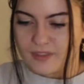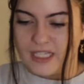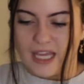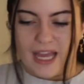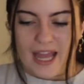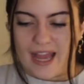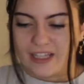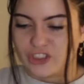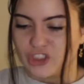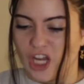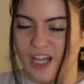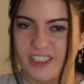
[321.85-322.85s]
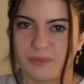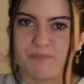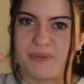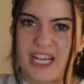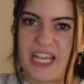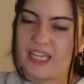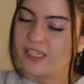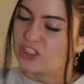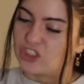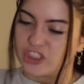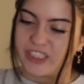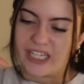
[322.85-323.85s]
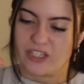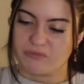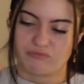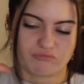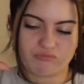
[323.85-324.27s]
Yeah, ass shots. Big, just get.